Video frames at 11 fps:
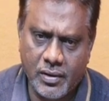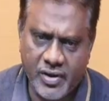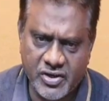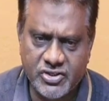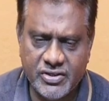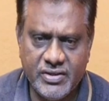
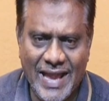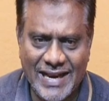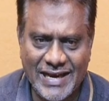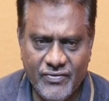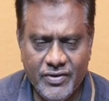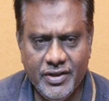construction
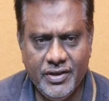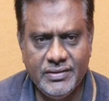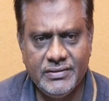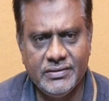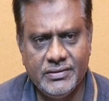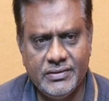
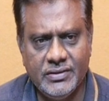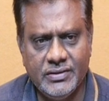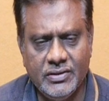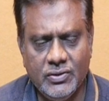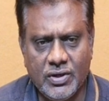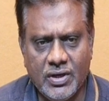activities.
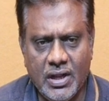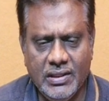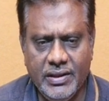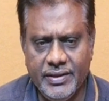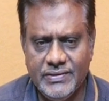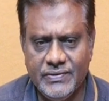Those are all
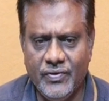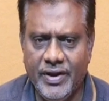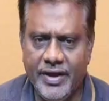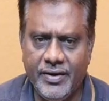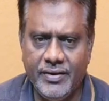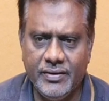things you
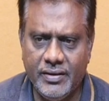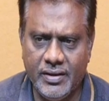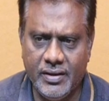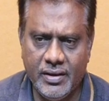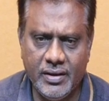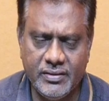learn
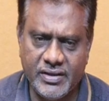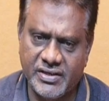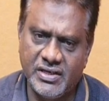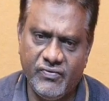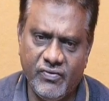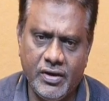
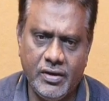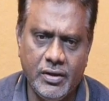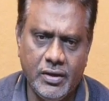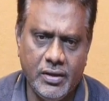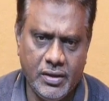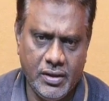section 1.
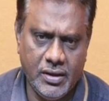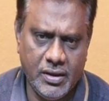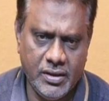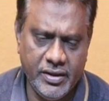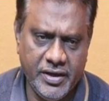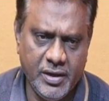
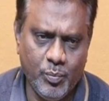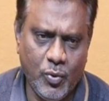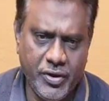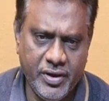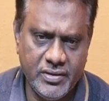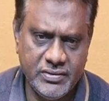Then
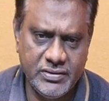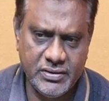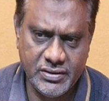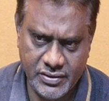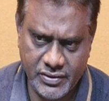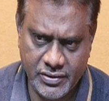importance,
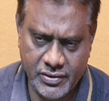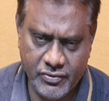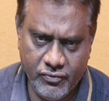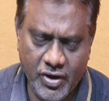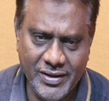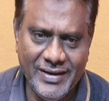
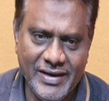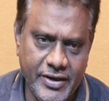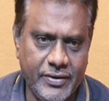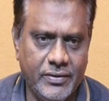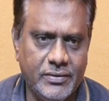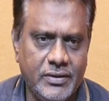what is the
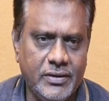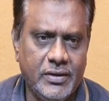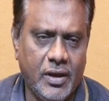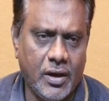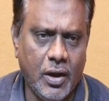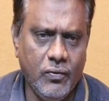need.
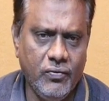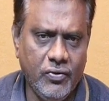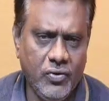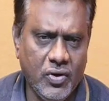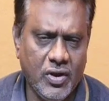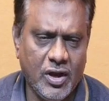
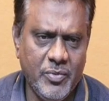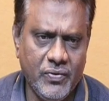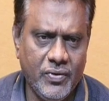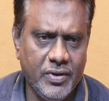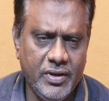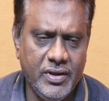Now coming
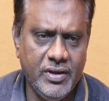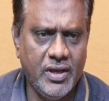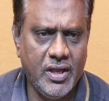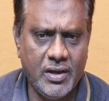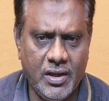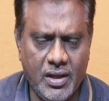into the
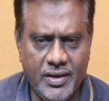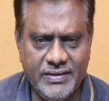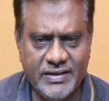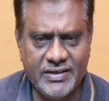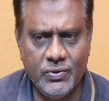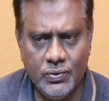here
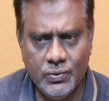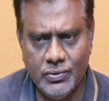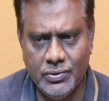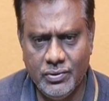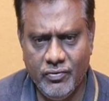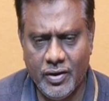section
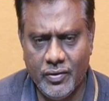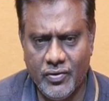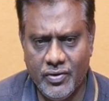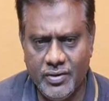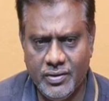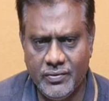2, we are
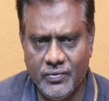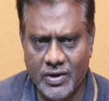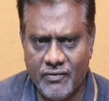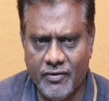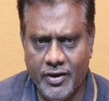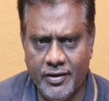going to
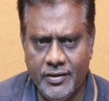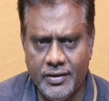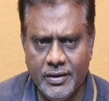required,